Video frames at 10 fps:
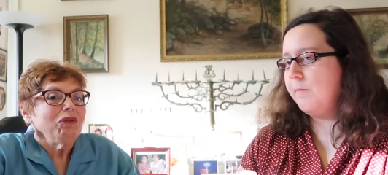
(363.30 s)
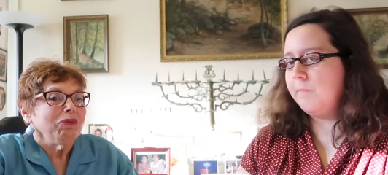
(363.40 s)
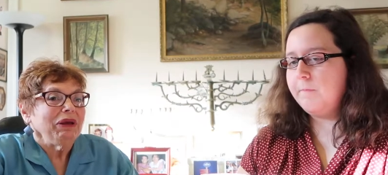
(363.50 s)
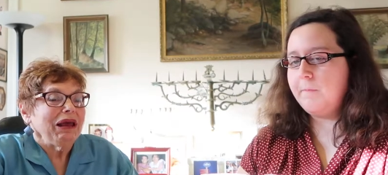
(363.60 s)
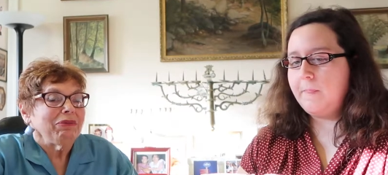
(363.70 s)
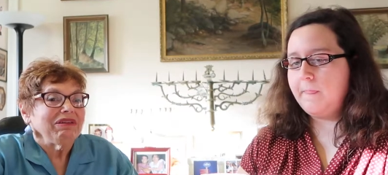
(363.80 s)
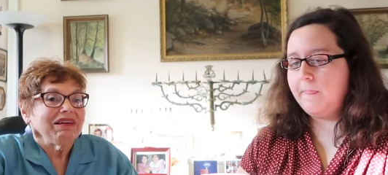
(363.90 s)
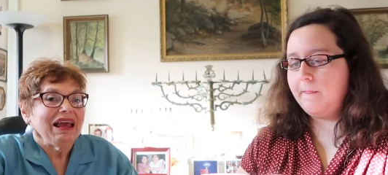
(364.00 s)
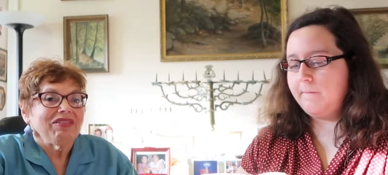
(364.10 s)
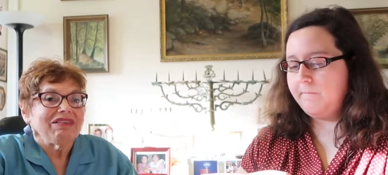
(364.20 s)
Speaker 1: would be able to
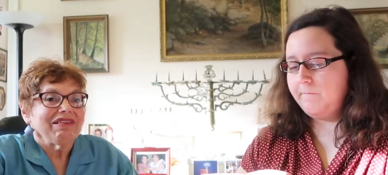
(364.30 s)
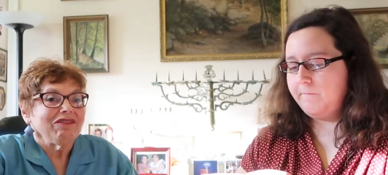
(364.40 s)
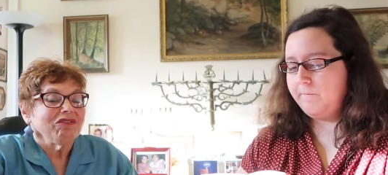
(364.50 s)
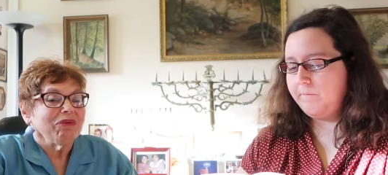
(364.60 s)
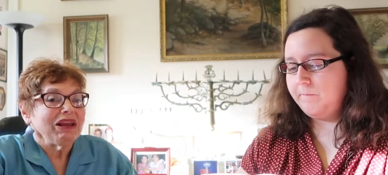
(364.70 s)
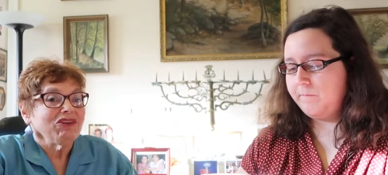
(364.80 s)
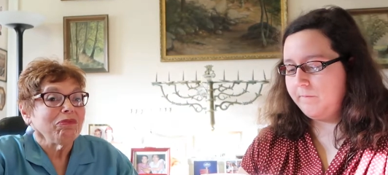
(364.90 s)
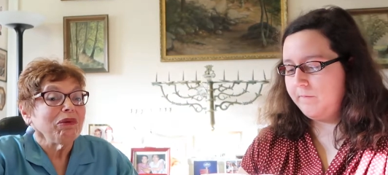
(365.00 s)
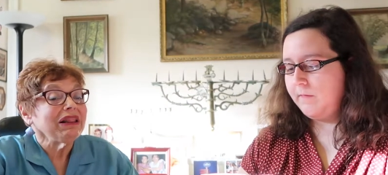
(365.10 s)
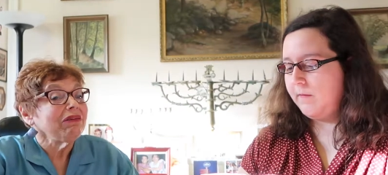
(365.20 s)
get this
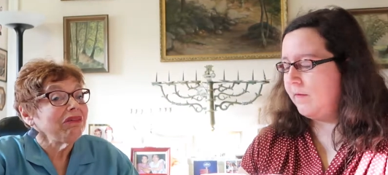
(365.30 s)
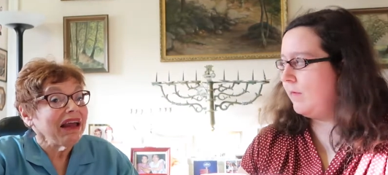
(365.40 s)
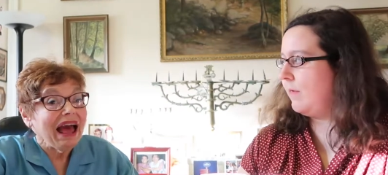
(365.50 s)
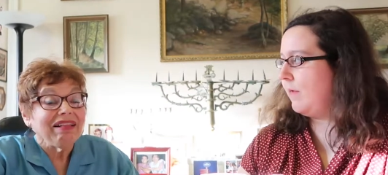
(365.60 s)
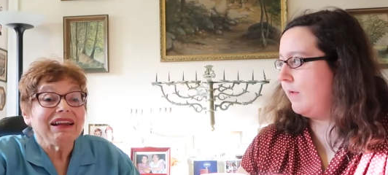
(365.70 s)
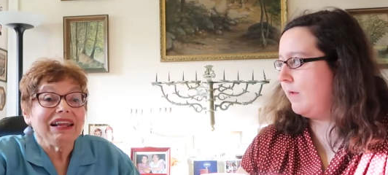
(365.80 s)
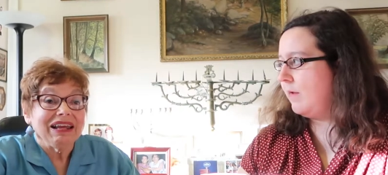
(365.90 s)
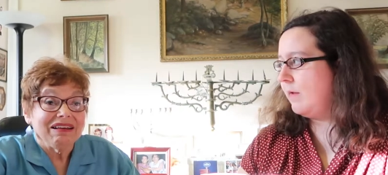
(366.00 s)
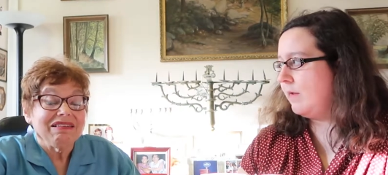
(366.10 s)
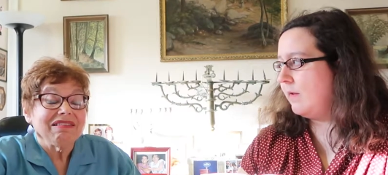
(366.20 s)
information. But the reality
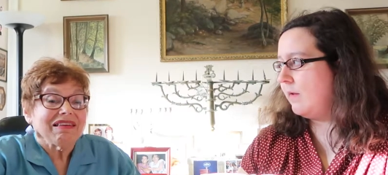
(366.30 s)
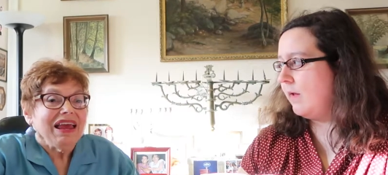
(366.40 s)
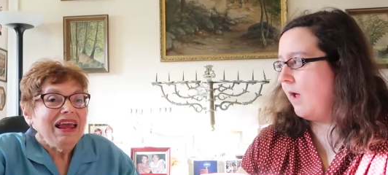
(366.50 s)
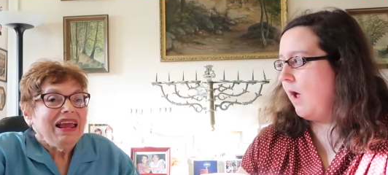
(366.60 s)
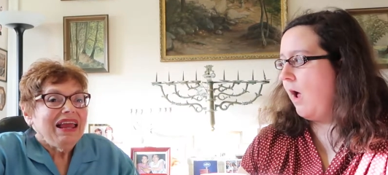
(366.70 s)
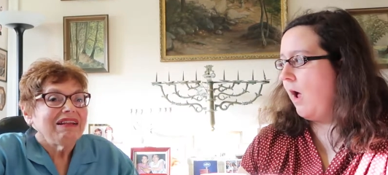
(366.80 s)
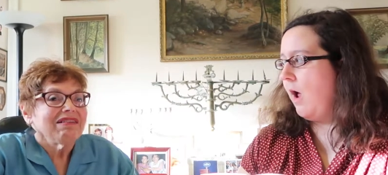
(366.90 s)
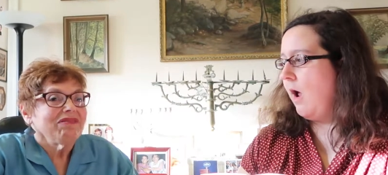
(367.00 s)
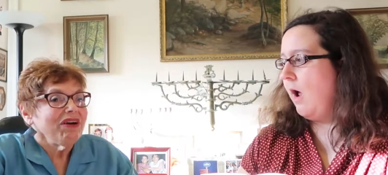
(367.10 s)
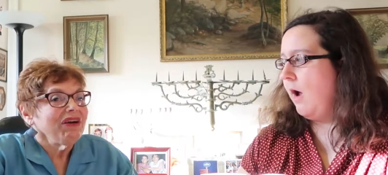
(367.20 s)
is, it's
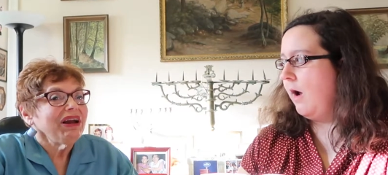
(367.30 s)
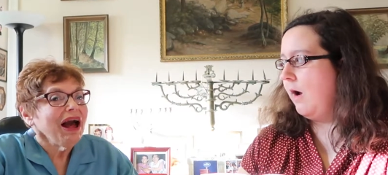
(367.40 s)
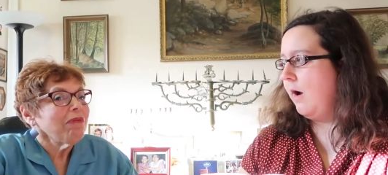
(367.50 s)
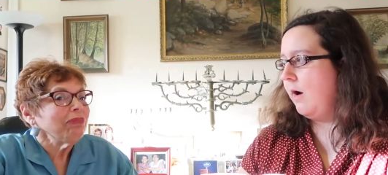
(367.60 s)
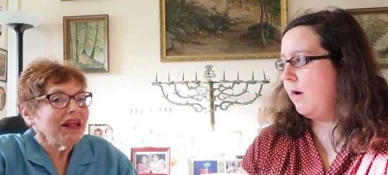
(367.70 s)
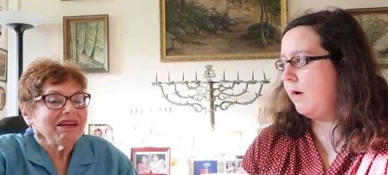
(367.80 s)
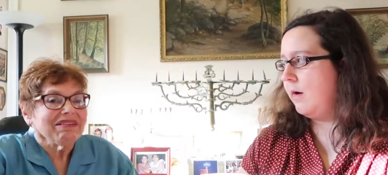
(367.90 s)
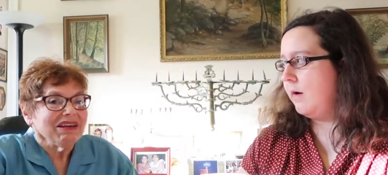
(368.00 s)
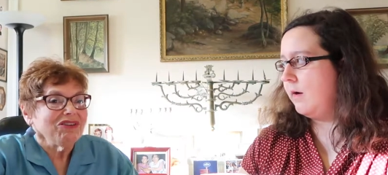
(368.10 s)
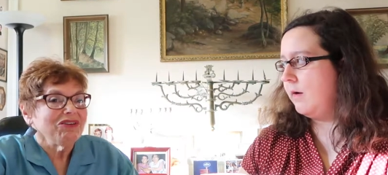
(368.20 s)
a very complex
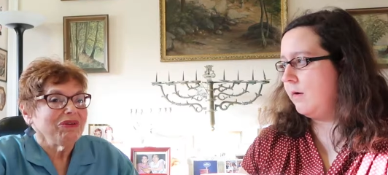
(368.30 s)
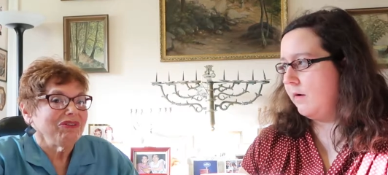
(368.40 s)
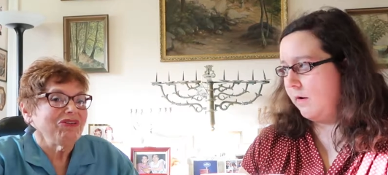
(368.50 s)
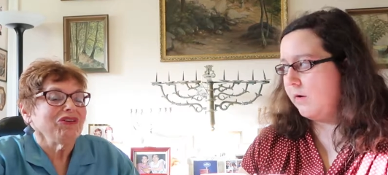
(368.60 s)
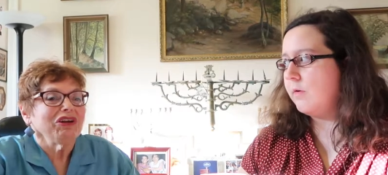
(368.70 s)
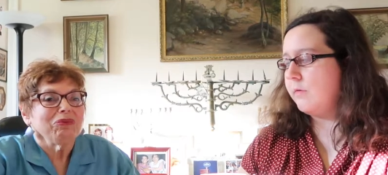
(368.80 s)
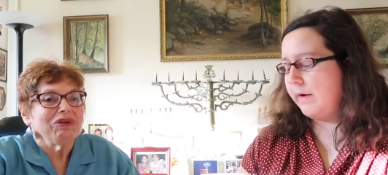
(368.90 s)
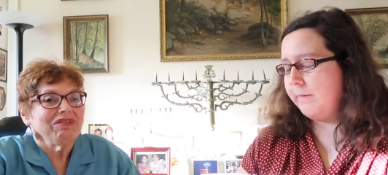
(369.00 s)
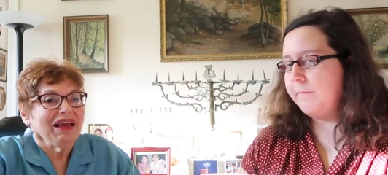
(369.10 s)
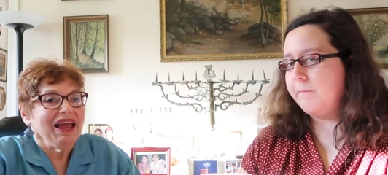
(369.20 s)
issue, as Julie
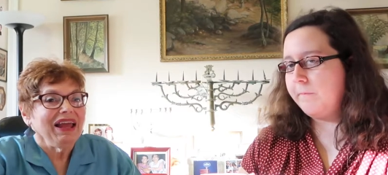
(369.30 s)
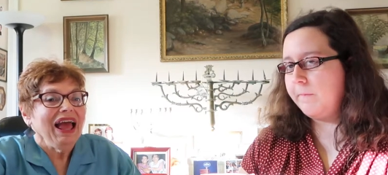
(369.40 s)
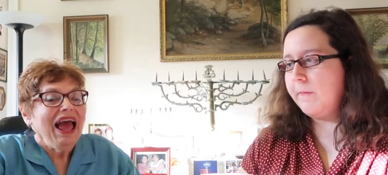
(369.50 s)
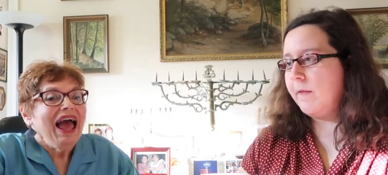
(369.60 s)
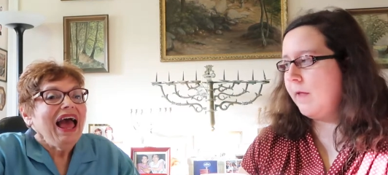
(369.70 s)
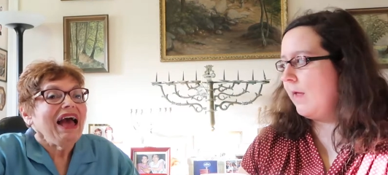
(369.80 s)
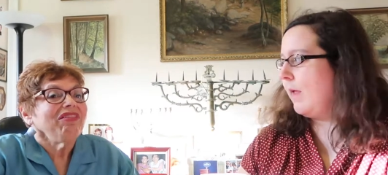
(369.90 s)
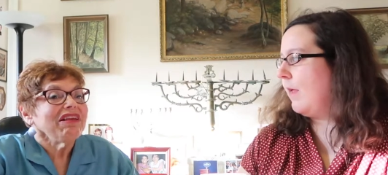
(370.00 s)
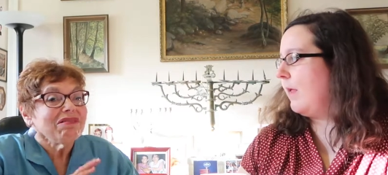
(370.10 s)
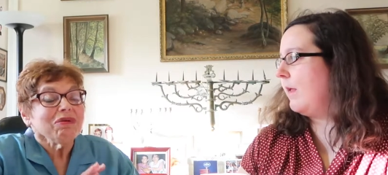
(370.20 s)
was saying, and
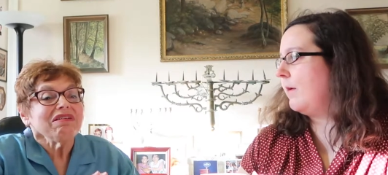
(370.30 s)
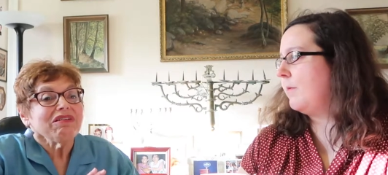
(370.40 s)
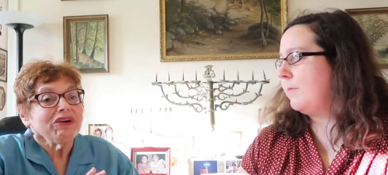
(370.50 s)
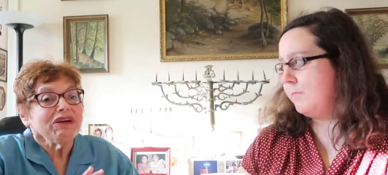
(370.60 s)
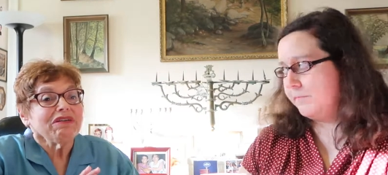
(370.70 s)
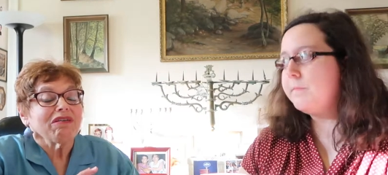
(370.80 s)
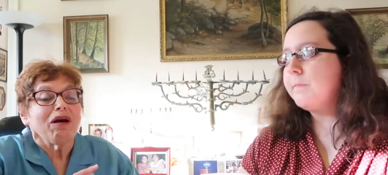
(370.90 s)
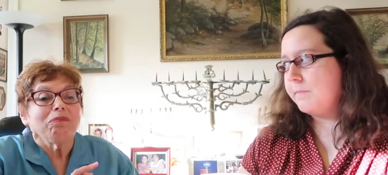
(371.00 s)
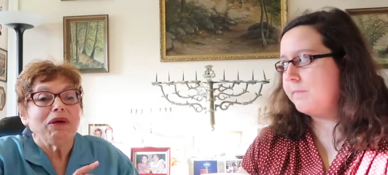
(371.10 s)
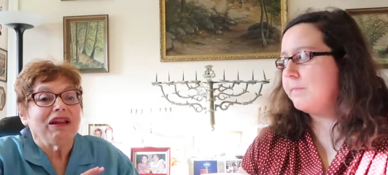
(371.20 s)
these materials
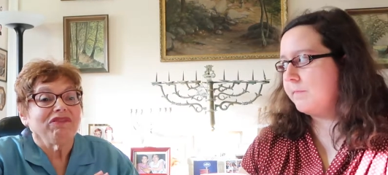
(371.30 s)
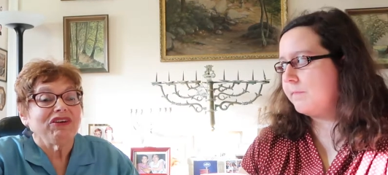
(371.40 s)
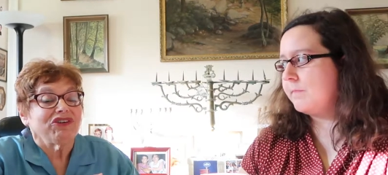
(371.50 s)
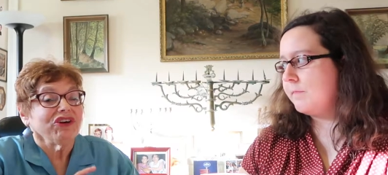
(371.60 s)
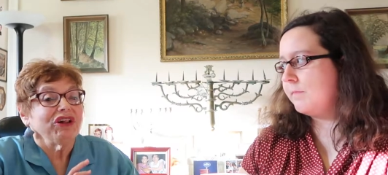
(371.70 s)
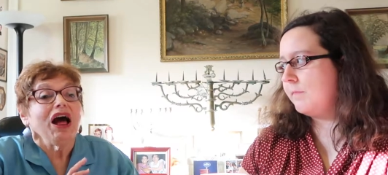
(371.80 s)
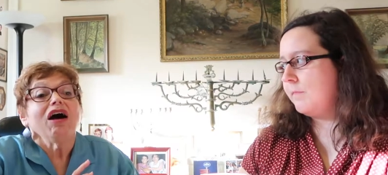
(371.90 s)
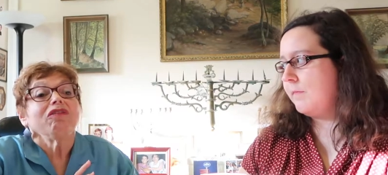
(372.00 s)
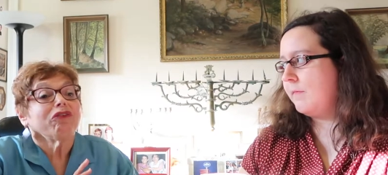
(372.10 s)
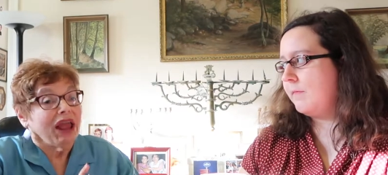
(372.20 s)
are beneficial
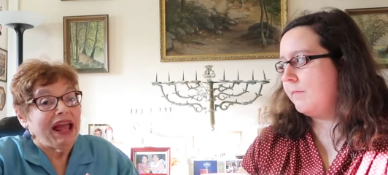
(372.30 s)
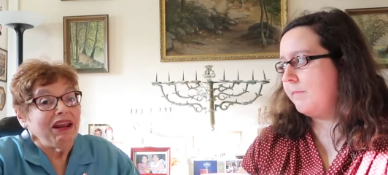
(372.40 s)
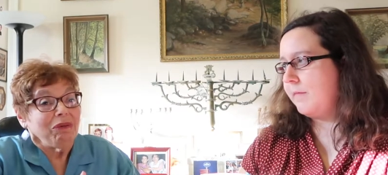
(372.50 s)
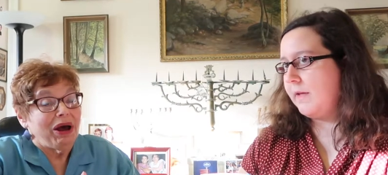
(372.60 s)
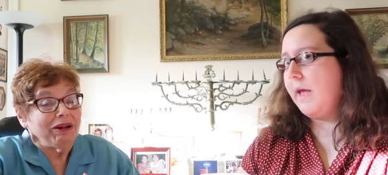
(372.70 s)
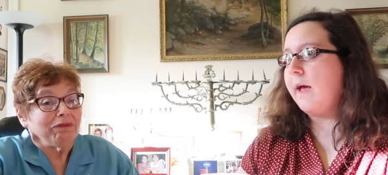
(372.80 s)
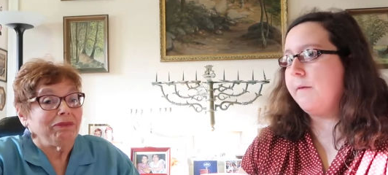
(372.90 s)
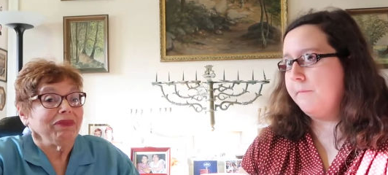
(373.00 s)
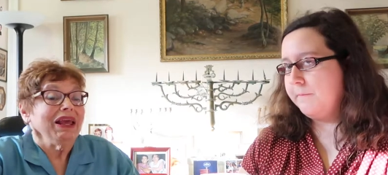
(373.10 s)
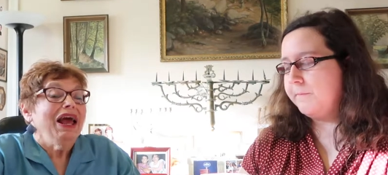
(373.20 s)
for anyone. Yeah.
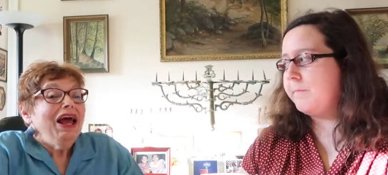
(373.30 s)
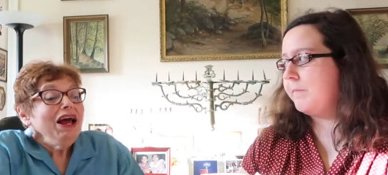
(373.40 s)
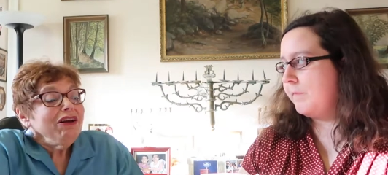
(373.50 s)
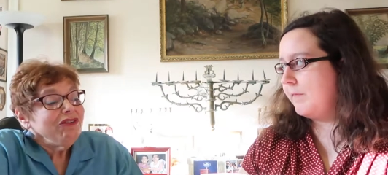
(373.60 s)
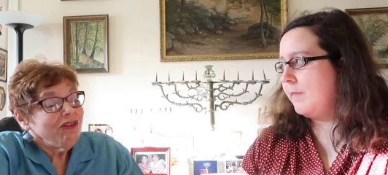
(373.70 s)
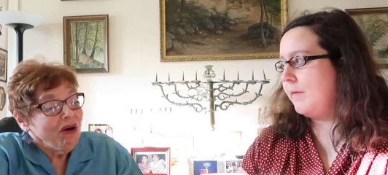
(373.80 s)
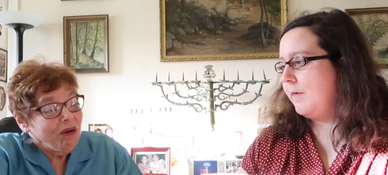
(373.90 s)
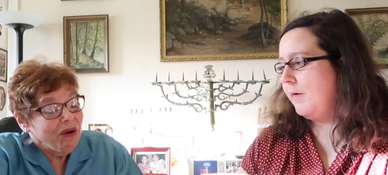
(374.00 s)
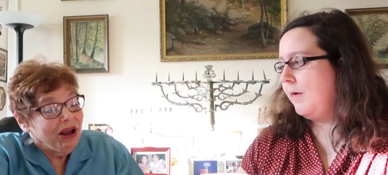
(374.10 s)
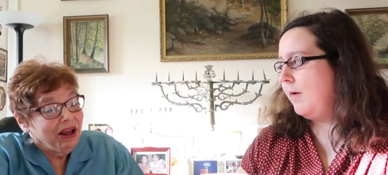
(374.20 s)

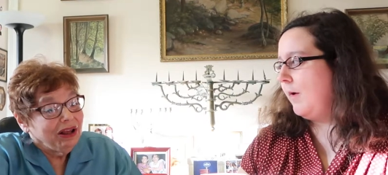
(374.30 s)
So,